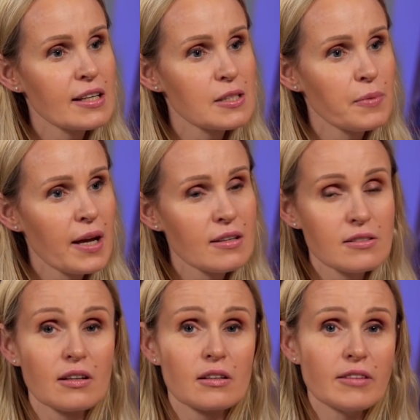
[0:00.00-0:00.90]
explain
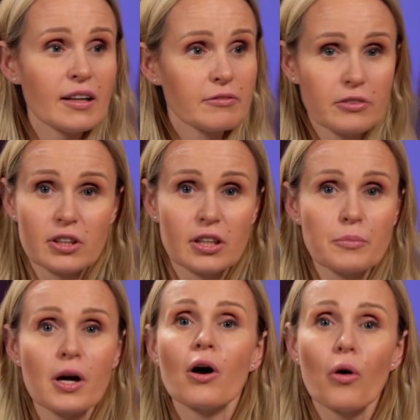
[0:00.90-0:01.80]
is a correct
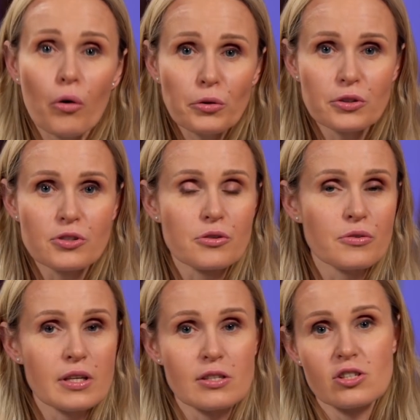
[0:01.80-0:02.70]
verb. All you
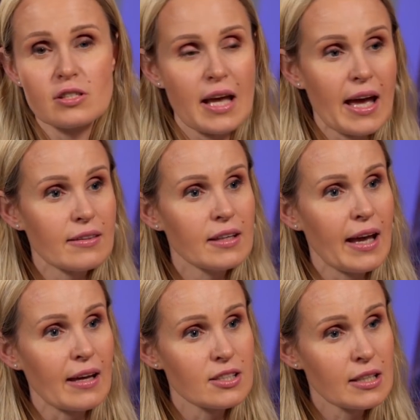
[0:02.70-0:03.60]
do is just add
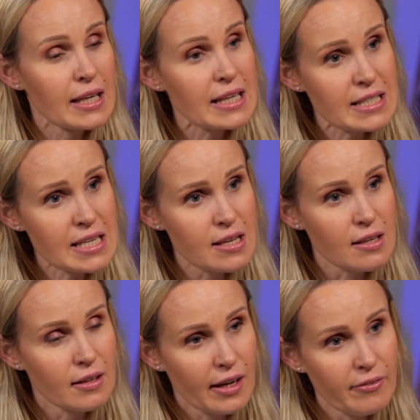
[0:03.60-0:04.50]
the ending ed.
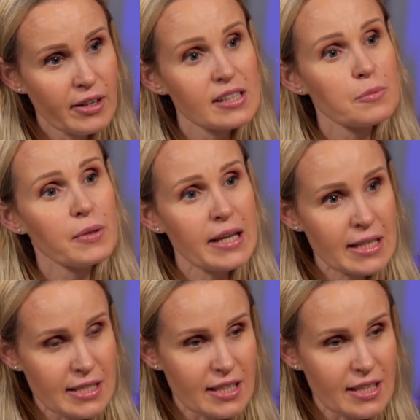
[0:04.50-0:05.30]
Have I explained